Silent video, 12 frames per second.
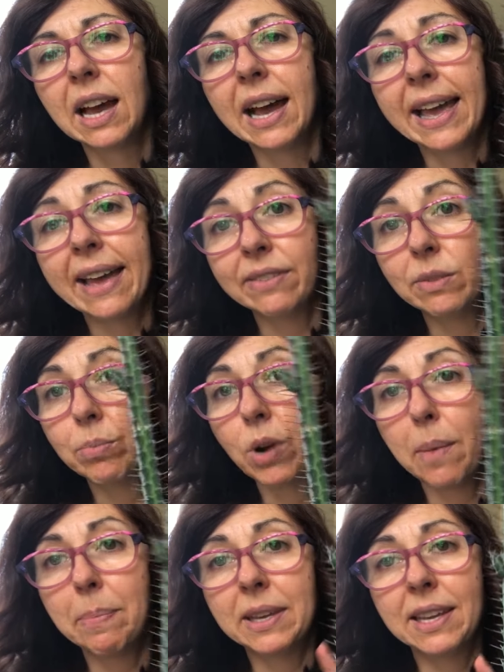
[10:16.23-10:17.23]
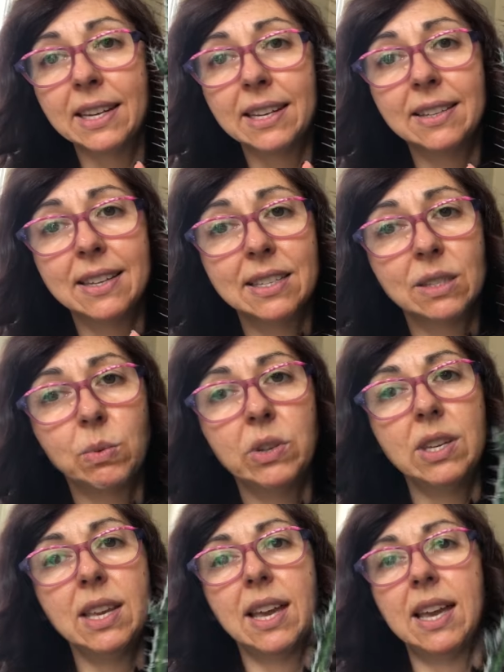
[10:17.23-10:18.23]
I haven't propagated this
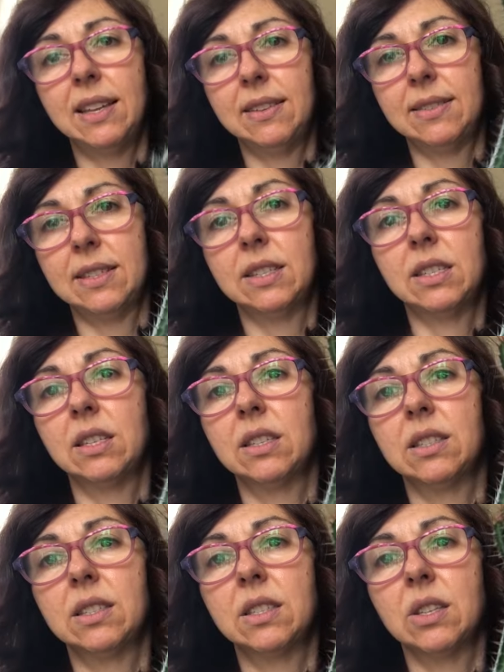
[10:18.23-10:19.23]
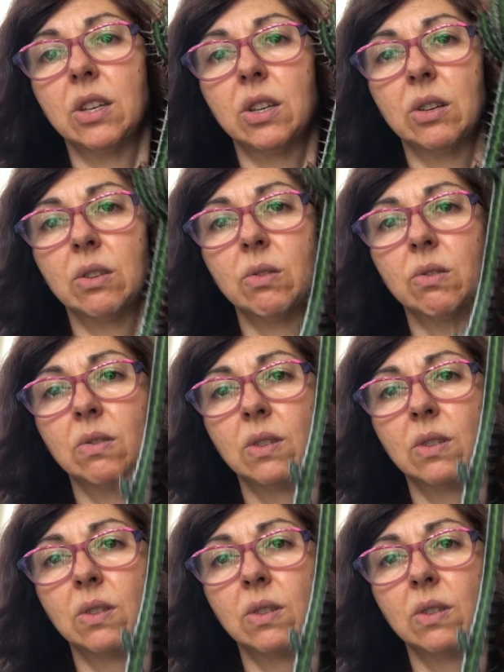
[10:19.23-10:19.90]
one yet, so